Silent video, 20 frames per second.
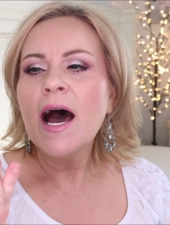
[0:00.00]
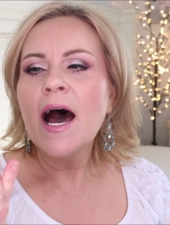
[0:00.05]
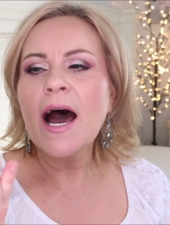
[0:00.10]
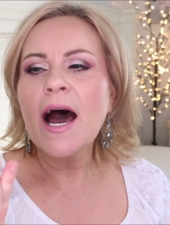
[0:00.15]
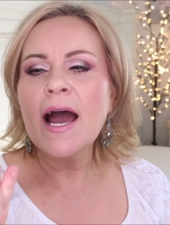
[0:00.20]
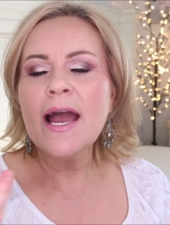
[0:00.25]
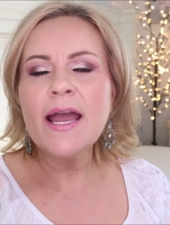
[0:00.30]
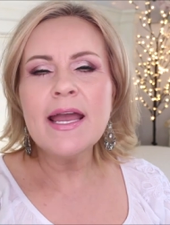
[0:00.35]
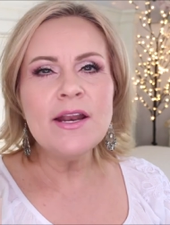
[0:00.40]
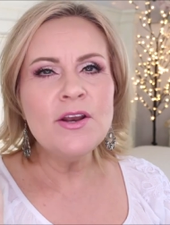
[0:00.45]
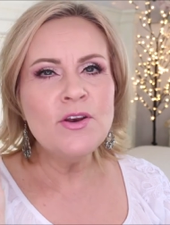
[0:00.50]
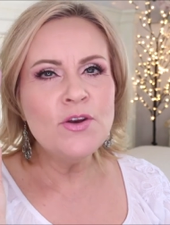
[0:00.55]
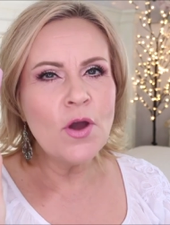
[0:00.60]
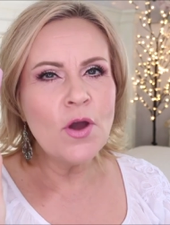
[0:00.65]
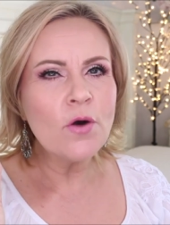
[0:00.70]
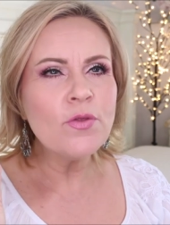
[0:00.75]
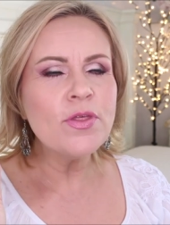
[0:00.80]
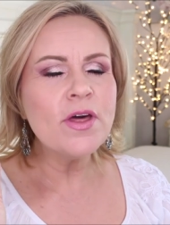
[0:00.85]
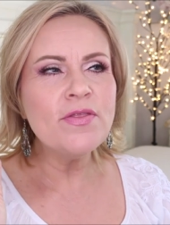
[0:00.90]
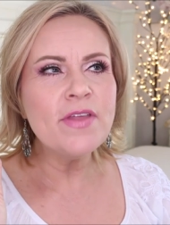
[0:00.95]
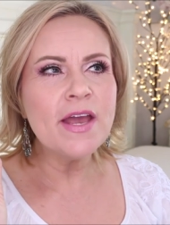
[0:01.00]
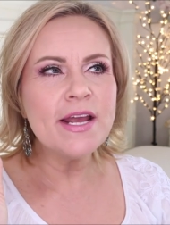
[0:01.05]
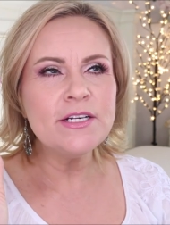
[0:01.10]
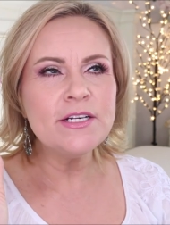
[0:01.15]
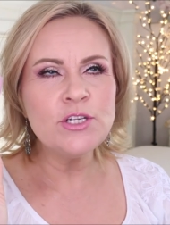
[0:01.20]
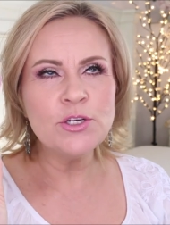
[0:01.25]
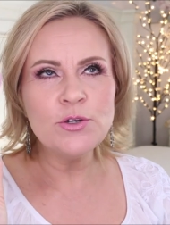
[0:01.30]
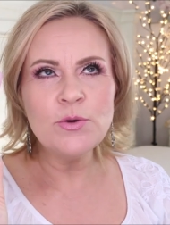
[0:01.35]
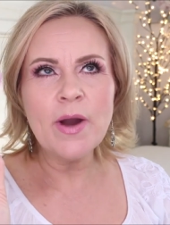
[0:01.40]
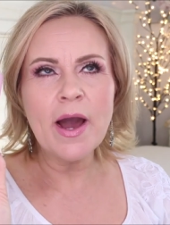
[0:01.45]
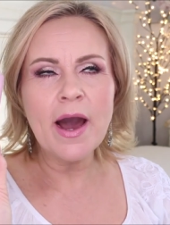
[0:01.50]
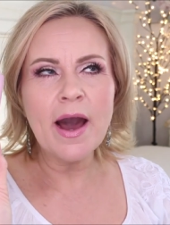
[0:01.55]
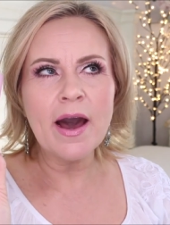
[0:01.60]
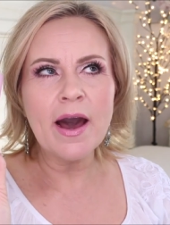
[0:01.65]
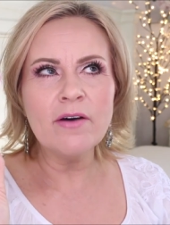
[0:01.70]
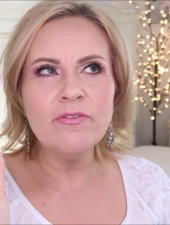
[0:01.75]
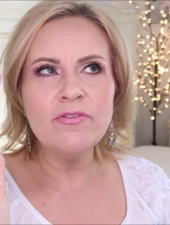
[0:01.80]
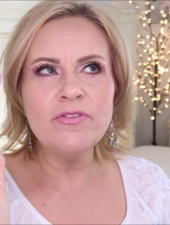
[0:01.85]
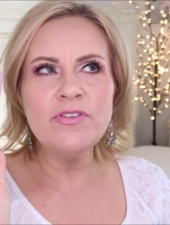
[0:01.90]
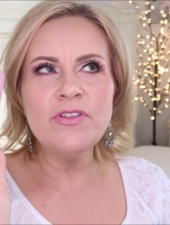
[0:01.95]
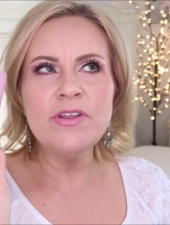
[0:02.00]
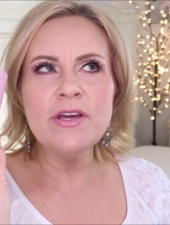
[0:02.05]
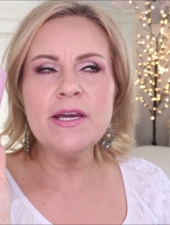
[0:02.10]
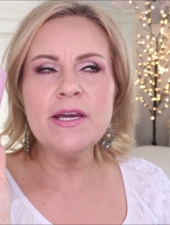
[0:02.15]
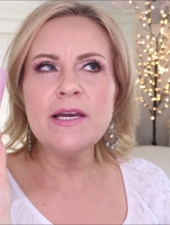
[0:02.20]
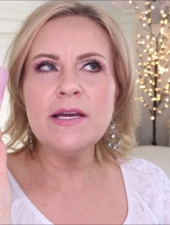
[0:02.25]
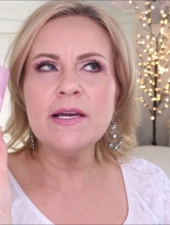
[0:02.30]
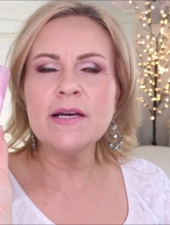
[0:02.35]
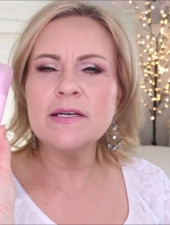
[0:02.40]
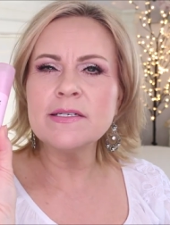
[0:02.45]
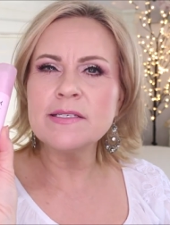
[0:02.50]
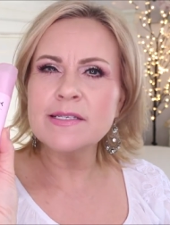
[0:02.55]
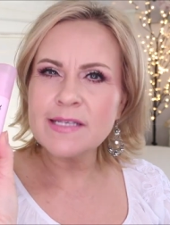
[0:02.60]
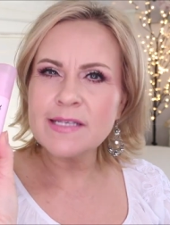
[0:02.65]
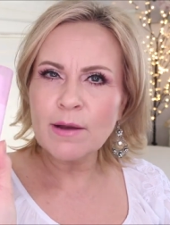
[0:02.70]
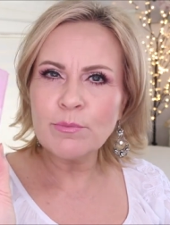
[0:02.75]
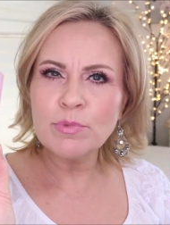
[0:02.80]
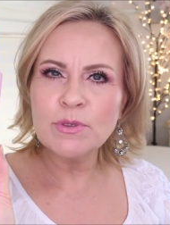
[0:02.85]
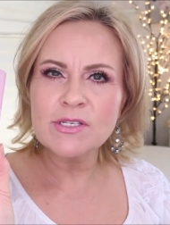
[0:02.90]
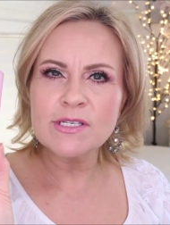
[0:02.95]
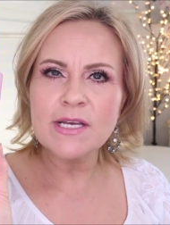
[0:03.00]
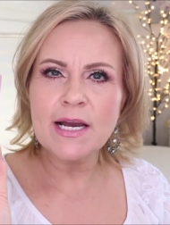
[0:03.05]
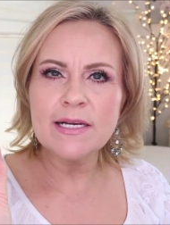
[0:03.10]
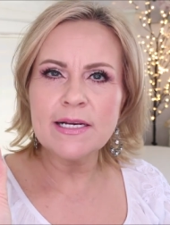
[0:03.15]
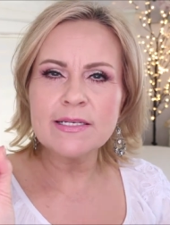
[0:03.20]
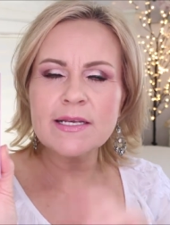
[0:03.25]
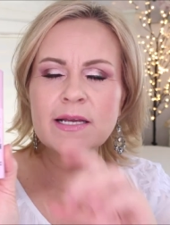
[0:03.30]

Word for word: I know that they do have the sample size,